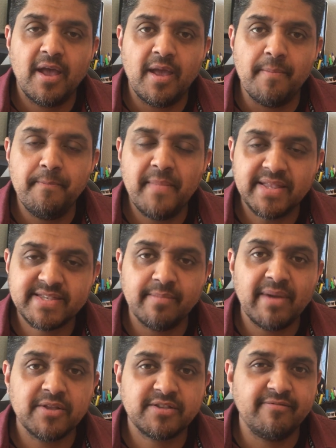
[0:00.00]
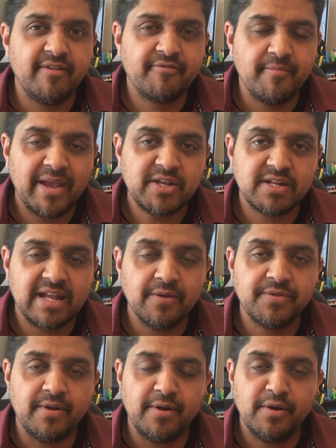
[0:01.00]
immense amounts of information
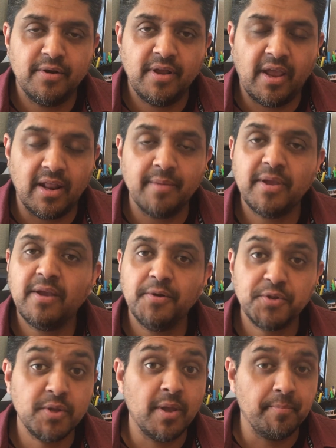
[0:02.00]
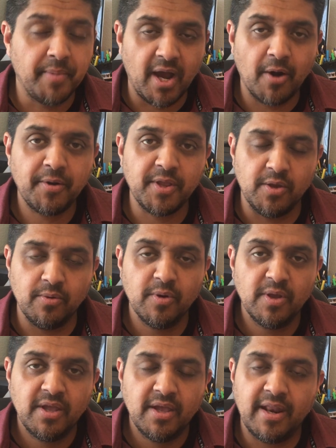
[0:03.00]
out there, and I'm here to empower you
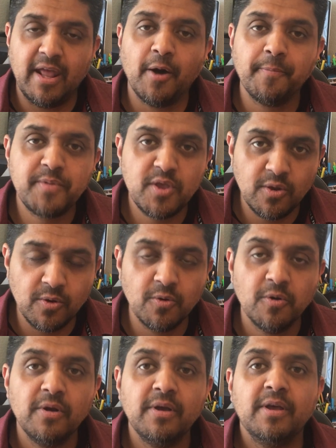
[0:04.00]
and help you